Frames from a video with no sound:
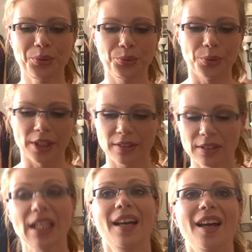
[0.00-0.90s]
Hello,
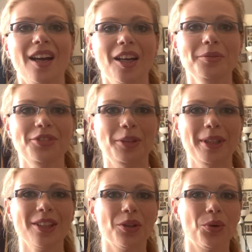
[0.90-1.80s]
I'm
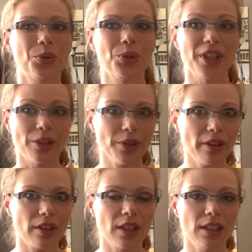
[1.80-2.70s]
Phoebe, or
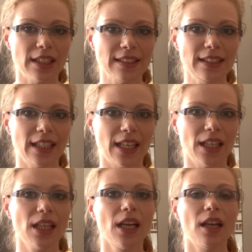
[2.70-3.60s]
Ingrid in the
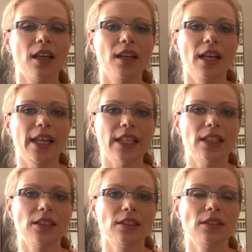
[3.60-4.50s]
SCA,
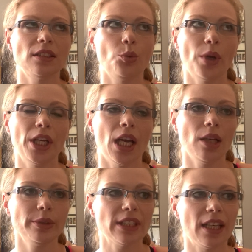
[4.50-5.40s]
and when I
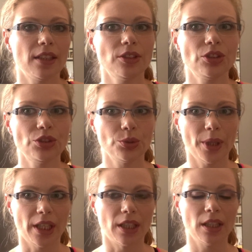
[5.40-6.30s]
was at
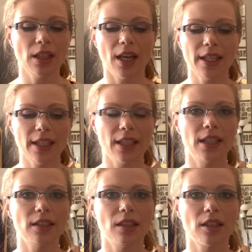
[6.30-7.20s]
Estrella, I
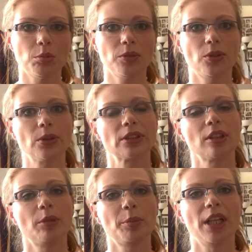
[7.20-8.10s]
had a couple of folks
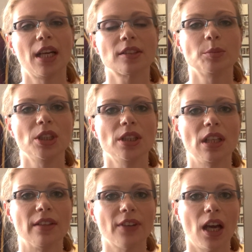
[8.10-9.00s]
come up and ask me
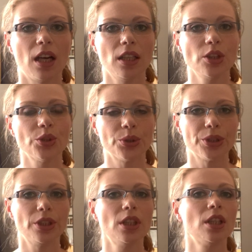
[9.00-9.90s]
if I
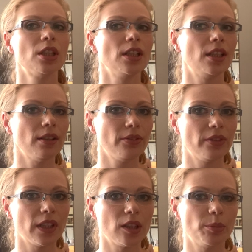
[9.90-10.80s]
could give
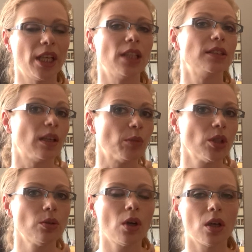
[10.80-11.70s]
them a
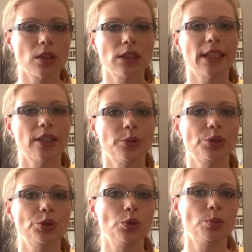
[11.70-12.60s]
demo on how
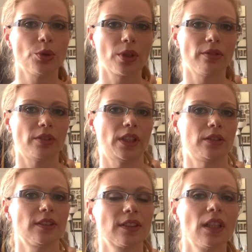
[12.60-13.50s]
to put on
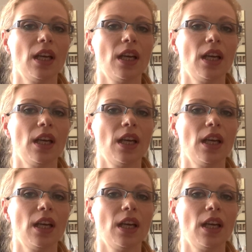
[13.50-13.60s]
veils.